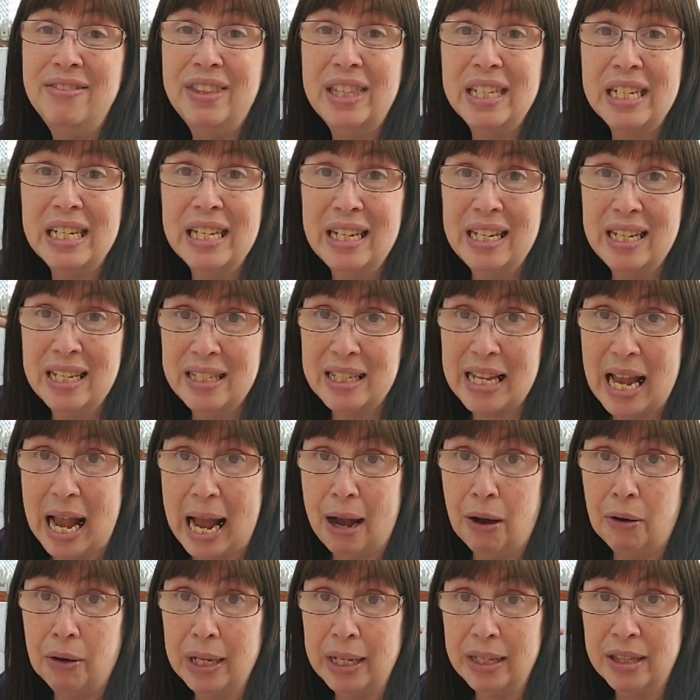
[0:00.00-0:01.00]
than it is
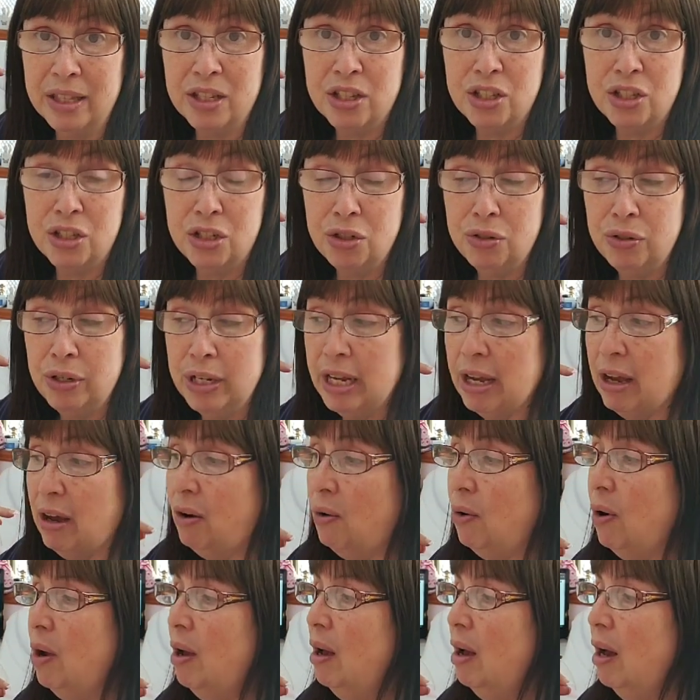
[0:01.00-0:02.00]
out in the
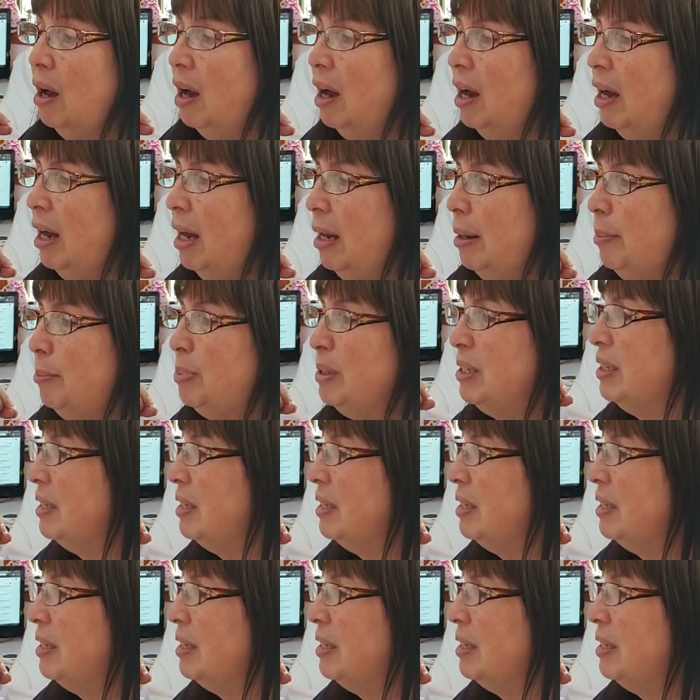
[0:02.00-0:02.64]
studio. Um,